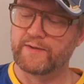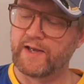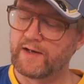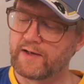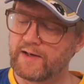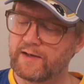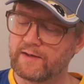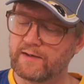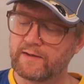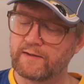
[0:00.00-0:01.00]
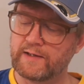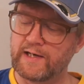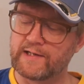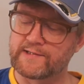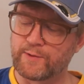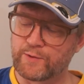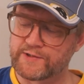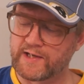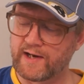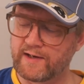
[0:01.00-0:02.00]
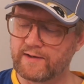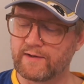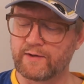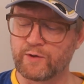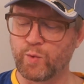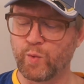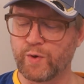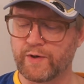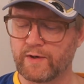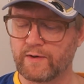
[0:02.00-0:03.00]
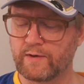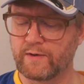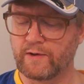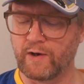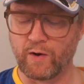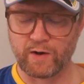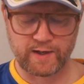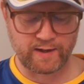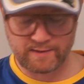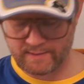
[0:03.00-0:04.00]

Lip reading: Then Nils USD God Lager,